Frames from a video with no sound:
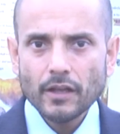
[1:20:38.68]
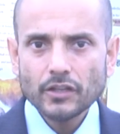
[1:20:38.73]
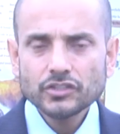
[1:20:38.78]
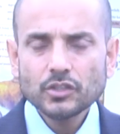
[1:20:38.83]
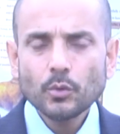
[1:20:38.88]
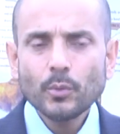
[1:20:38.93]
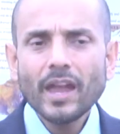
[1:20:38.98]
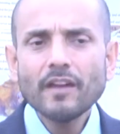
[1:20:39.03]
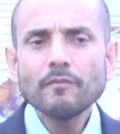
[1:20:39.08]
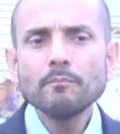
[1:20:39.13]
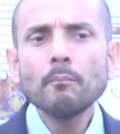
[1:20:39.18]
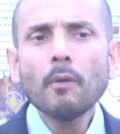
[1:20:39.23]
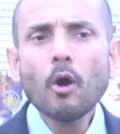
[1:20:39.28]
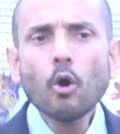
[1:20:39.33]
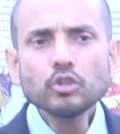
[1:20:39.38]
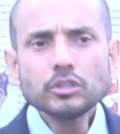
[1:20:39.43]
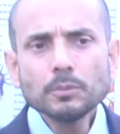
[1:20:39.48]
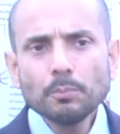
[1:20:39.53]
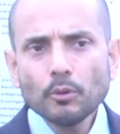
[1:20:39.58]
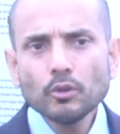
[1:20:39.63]
So we have
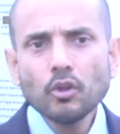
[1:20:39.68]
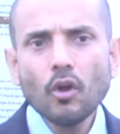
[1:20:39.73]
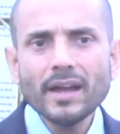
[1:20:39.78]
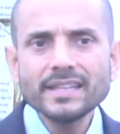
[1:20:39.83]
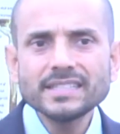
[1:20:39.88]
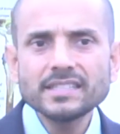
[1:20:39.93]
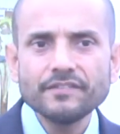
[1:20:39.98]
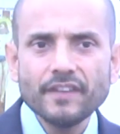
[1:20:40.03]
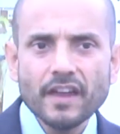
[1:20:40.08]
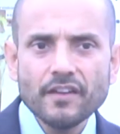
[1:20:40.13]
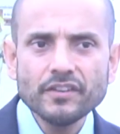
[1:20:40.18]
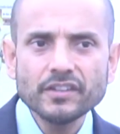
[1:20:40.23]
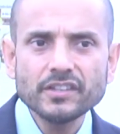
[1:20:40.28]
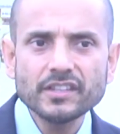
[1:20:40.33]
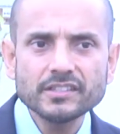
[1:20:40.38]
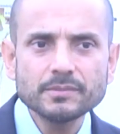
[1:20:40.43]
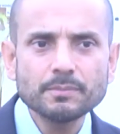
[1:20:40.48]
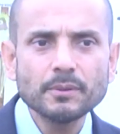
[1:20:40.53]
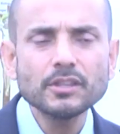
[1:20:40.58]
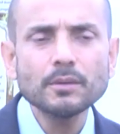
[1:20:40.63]
multiple lines of
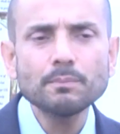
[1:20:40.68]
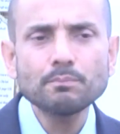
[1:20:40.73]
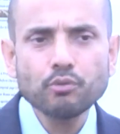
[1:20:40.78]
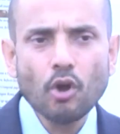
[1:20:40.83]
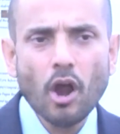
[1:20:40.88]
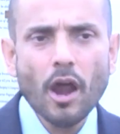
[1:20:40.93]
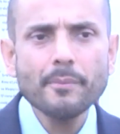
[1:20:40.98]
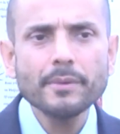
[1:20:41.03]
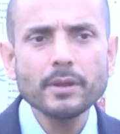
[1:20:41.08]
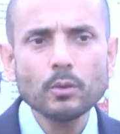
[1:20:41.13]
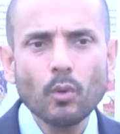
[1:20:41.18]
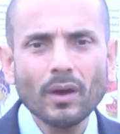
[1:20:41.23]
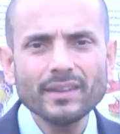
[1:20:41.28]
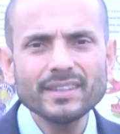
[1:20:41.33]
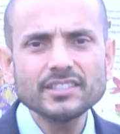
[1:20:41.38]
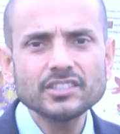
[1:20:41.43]
evidence, but the primary one,